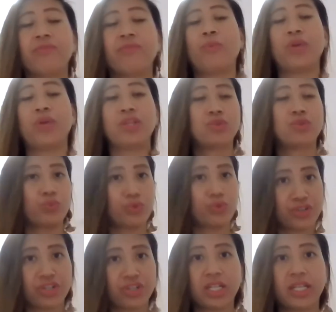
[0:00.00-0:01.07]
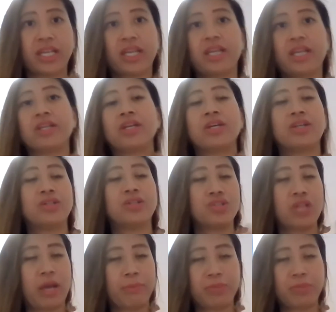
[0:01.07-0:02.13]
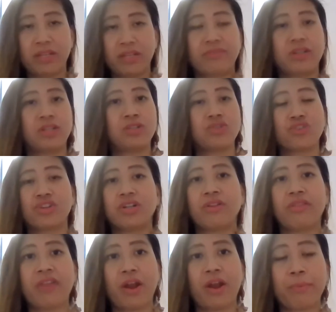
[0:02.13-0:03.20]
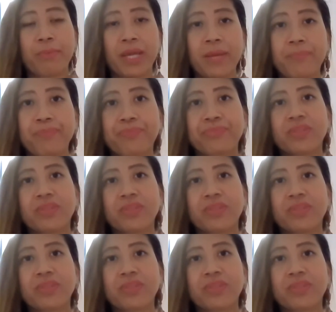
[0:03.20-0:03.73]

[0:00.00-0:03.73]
when you do journaling. I believe in journal therapy.